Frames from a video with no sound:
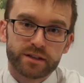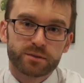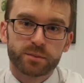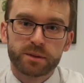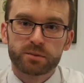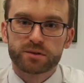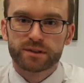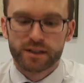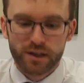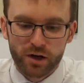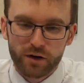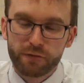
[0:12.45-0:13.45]
some people
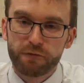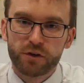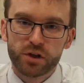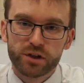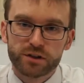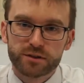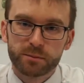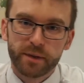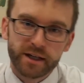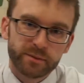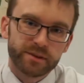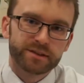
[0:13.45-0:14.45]
see our first
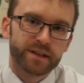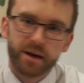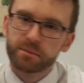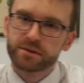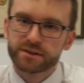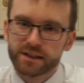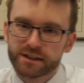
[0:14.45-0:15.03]
baby steps